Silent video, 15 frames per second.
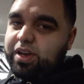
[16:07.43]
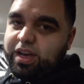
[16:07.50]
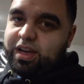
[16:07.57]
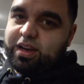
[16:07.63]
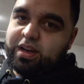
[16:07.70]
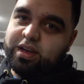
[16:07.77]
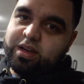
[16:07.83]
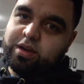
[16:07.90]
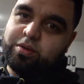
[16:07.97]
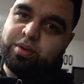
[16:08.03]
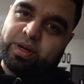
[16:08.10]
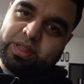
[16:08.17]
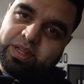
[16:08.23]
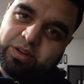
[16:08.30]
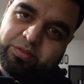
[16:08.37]
again,
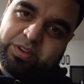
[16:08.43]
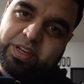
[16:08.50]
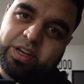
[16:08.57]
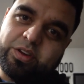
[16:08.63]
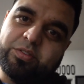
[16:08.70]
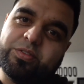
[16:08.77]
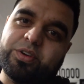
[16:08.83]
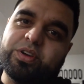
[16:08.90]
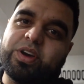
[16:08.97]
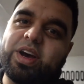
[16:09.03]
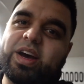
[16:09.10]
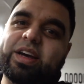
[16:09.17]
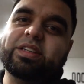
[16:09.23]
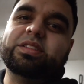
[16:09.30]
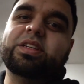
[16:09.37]
quick little video for you
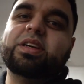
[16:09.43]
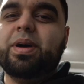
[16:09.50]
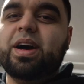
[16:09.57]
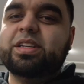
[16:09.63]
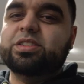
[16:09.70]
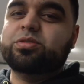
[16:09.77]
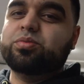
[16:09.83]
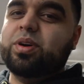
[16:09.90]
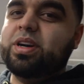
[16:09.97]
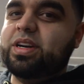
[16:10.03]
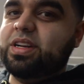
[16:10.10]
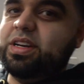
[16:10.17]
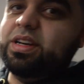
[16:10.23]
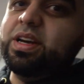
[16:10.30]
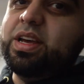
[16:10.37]
guys. I just wanted
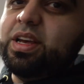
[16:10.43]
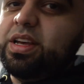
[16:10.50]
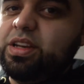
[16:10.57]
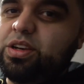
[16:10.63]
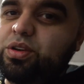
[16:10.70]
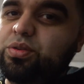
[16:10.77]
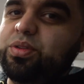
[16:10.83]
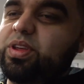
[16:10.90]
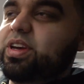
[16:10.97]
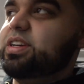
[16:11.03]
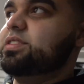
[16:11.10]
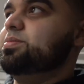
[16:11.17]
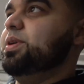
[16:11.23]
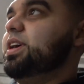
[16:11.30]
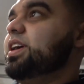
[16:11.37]
to do
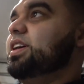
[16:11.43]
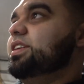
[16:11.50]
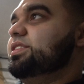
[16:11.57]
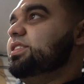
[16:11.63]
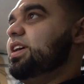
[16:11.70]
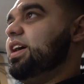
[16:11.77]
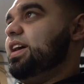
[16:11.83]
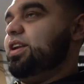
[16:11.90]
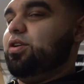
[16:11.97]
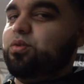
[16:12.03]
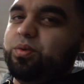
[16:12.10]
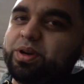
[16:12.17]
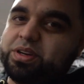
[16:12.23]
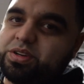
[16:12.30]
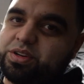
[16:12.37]
this because I know
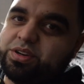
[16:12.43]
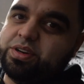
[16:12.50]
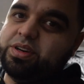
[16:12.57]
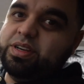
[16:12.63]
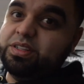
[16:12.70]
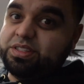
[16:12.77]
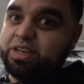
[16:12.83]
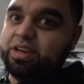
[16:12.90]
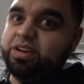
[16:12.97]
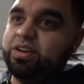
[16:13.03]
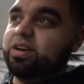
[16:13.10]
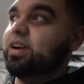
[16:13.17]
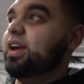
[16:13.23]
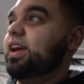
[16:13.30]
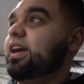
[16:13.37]
winter is
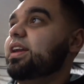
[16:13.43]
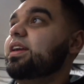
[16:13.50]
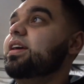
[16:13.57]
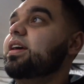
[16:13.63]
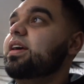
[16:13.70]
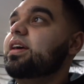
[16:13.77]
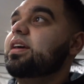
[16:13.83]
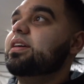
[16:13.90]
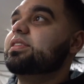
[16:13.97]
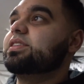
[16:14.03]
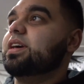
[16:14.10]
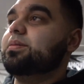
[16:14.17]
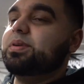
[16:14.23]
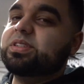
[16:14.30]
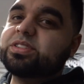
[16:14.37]
here and it's
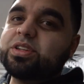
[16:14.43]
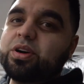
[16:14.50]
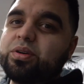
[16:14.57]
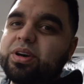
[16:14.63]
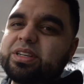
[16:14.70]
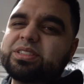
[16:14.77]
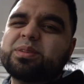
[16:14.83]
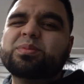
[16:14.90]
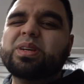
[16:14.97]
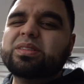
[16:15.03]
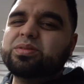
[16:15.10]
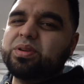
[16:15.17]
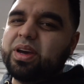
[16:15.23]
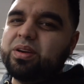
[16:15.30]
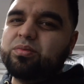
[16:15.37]
gonna be snowing. Sometimes
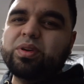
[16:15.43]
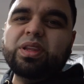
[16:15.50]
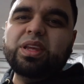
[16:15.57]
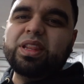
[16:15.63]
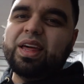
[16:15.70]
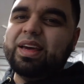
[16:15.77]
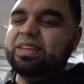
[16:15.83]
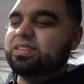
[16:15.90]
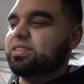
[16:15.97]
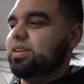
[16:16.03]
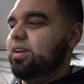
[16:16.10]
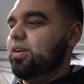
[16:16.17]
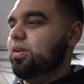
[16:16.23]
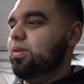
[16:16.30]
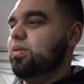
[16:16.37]
we'll get really light
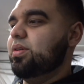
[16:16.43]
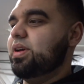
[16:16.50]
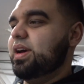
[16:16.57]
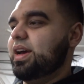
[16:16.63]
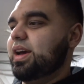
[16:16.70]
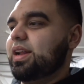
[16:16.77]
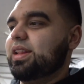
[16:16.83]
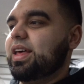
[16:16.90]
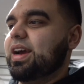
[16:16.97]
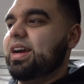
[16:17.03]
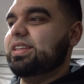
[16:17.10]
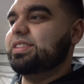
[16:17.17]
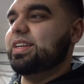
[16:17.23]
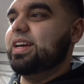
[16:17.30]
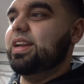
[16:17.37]
snow, and like I
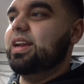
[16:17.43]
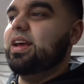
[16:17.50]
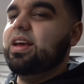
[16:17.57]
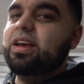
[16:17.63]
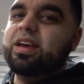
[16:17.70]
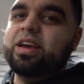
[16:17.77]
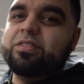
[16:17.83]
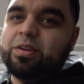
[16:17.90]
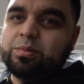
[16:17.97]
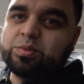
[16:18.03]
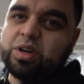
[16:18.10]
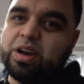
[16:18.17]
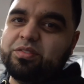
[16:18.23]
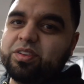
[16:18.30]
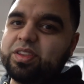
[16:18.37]
said, if I'm
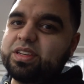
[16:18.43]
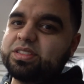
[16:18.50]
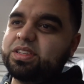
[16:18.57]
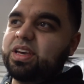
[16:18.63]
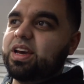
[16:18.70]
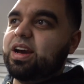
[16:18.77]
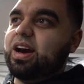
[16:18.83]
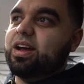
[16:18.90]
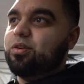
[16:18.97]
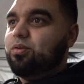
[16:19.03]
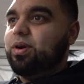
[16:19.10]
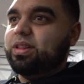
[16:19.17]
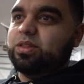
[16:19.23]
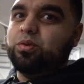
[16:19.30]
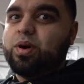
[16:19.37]
driving this thing, I don't
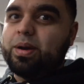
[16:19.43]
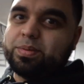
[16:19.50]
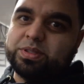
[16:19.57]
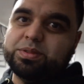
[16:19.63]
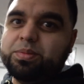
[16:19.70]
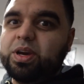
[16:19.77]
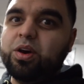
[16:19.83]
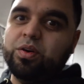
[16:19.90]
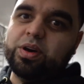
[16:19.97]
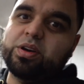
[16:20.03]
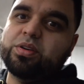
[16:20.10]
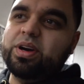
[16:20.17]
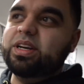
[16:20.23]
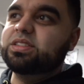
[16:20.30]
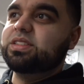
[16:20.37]
want the wipers to be going
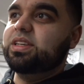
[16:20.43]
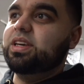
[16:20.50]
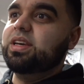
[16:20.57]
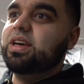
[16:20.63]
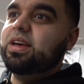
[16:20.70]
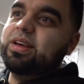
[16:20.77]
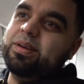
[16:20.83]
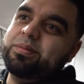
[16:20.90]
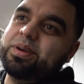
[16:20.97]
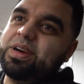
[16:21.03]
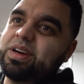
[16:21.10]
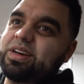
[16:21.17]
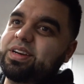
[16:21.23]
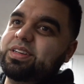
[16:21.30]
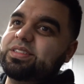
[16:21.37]
crazy,
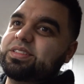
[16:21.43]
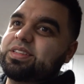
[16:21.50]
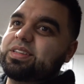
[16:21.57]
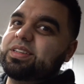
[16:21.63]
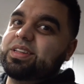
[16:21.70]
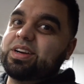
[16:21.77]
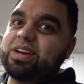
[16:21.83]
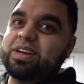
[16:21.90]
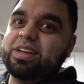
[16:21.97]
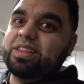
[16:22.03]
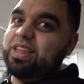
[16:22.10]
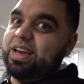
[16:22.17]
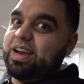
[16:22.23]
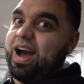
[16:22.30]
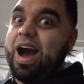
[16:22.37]
because they're gonna
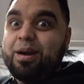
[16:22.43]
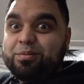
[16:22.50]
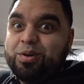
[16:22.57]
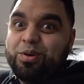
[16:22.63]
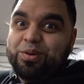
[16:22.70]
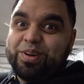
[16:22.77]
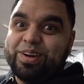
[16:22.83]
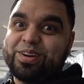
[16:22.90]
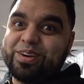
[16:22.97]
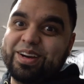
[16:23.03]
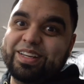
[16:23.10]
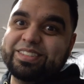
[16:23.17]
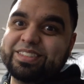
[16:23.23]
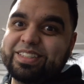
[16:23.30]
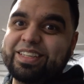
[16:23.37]
think I'm going
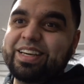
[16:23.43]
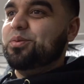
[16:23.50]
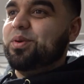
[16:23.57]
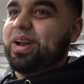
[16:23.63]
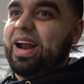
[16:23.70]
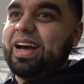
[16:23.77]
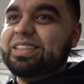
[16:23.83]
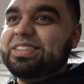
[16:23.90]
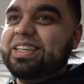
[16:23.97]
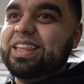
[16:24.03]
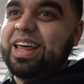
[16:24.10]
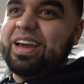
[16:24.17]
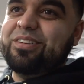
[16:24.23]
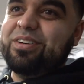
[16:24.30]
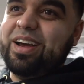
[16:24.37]
crazy. When I see
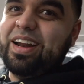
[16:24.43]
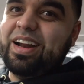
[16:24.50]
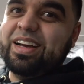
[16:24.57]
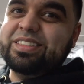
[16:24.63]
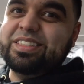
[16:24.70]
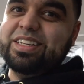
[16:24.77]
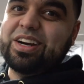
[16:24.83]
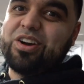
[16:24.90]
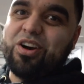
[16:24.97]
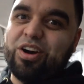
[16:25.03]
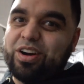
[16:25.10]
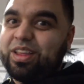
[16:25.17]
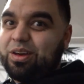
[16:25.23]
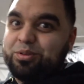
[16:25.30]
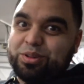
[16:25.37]
light rain and I see a
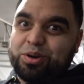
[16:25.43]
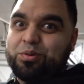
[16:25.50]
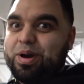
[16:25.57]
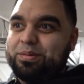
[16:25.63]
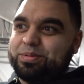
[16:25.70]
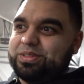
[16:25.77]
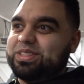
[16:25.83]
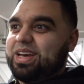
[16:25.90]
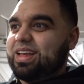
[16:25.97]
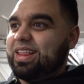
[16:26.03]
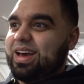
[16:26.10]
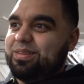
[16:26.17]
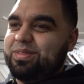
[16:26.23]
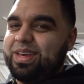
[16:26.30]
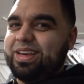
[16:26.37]
car like with their wipers like
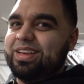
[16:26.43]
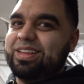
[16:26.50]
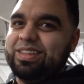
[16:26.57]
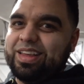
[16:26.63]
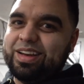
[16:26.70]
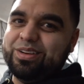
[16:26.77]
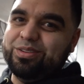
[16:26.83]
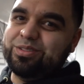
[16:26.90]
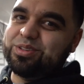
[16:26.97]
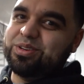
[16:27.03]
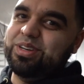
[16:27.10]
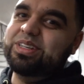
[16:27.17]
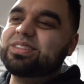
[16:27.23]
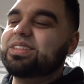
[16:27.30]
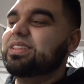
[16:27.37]
that, I'm like, that dude's
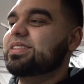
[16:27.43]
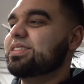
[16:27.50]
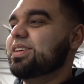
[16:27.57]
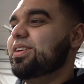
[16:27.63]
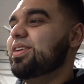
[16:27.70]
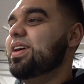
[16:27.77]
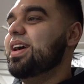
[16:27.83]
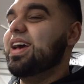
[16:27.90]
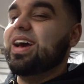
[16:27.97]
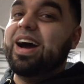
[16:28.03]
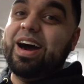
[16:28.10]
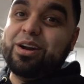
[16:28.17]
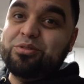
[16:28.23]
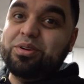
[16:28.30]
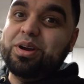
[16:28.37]
crazy. So
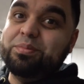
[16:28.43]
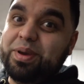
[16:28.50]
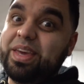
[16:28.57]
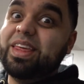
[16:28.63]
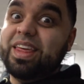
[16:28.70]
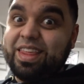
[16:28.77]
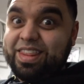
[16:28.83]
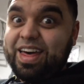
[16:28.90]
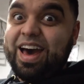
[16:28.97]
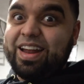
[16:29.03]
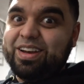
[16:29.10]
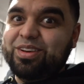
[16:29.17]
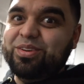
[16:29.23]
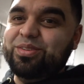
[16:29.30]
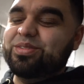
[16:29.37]
I don't want to be that
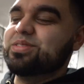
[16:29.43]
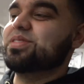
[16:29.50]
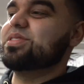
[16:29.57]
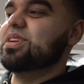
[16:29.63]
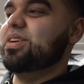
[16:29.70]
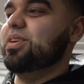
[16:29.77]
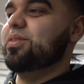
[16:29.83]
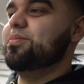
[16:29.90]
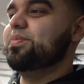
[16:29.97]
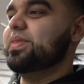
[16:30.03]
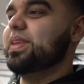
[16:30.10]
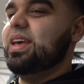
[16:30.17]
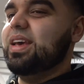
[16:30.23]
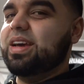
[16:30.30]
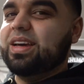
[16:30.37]
dude. So
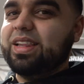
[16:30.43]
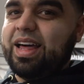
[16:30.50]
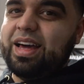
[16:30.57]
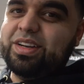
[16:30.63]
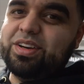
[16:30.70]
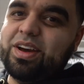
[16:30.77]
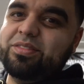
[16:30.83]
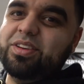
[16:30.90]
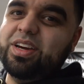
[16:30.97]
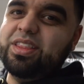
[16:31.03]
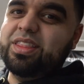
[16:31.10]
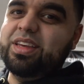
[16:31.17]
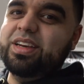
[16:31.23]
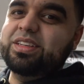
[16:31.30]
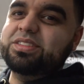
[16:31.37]
glad to have done
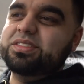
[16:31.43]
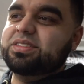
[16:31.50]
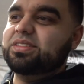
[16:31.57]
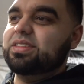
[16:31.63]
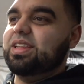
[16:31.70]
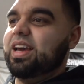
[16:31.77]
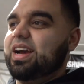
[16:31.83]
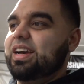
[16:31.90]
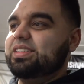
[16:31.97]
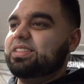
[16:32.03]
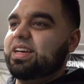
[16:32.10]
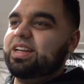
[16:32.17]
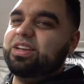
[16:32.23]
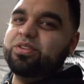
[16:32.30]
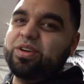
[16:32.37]
this. Like I
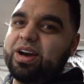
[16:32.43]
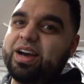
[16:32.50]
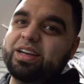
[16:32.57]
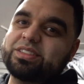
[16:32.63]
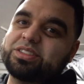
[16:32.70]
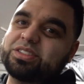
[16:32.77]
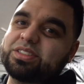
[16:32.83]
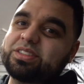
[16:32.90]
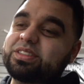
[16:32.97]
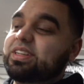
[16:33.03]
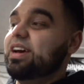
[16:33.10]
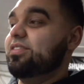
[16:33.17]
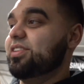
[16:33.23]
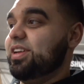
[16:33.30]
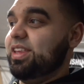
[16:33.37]
said, you guys should
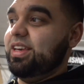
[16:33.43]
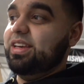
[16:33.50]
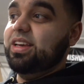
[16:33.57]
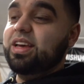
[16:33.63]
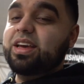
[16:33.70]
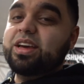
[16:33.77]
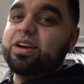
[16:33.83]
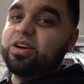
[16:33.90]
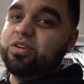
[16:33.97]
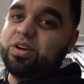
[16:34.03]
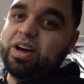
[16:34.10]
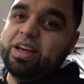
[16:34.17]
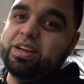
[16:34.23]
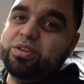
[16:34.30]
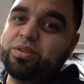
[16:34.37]
definitely go
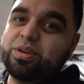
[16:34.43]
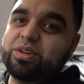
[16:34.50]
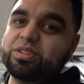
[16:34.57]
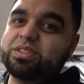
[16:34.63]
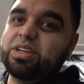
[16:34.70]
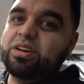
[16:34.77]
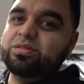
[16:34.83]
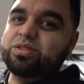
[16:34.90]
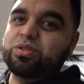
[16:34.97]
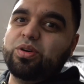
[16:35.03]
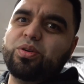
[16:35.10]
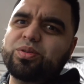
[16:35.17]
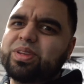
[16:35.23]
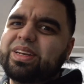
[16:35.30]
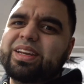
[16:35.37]
ahead and do it yourselves. You
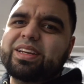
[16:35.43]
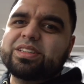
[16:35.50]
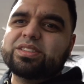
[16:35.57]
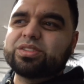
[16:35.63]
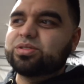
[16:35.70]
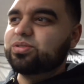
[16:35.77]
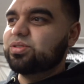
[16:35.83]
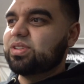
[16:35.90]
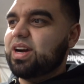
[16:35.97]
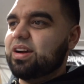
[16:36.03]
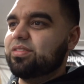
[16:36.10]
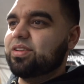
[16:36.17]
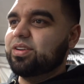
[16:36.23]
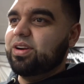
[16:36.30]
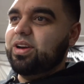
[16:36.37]
only need a
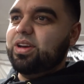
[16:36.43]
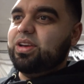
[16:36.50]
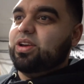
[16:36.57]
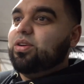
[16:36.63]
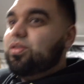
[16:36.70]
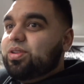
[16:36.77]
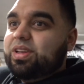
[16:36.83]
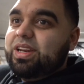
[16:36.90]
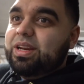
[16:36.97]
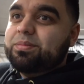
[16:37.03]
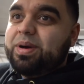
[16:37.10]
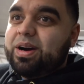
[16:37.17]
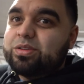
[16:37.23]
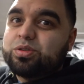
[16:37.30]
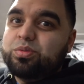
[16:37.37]
screwdriver, you only need
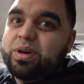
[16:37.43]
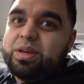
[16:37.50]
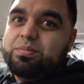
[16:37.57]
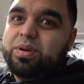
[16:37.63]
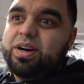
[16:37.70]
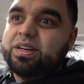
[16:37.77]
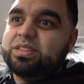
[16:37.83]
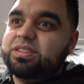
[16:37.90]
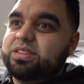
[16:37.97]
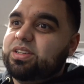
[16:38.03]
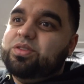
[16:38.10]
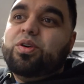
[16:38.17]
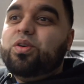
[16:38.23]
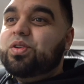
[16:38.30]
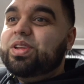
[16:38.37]
about 20 bucks, and
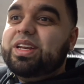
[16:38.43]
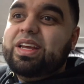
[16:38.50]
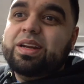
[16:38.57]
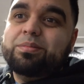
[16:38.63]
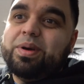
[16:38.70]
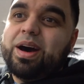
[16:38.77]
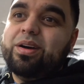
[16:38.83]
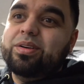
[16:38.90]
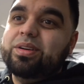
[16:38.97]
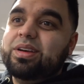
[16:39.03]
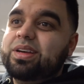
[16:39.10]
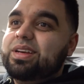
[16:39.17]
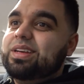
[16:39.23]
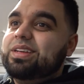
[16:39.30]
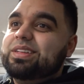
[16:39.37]
you only need about
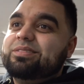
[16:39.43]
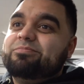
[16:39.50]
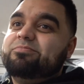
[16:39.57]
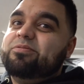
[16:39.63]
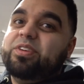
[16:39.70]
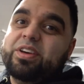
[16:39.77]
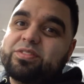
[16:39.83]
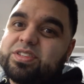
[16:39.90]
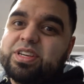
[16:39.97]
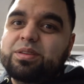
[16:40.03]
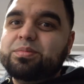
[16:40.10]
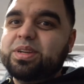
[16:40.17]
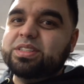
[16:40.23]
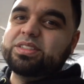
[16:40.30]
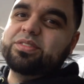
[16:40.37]
15
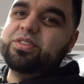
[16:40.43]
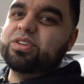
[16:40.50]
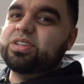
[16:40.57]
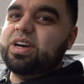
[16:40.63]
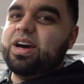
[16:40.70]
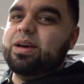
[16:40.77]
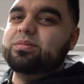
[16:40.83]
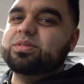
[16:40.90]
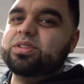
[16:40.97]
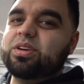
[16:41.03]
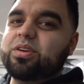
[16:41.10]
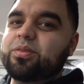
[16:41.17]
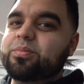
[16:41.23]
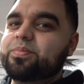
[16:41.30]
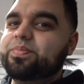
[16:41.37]
minutes of your time.
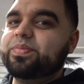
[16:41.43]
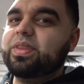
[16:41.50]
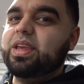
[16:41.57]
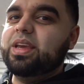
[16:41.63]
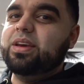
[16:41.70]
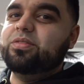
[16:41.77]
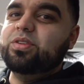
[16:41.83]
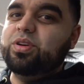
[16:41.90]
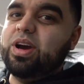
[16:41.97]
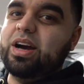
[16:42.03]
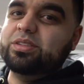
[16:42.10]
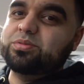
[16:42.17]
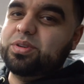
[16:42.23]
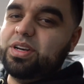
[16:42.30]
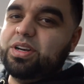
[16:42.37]
So if you
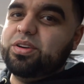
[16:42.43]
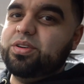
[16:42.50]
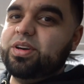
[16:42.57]
guys want to do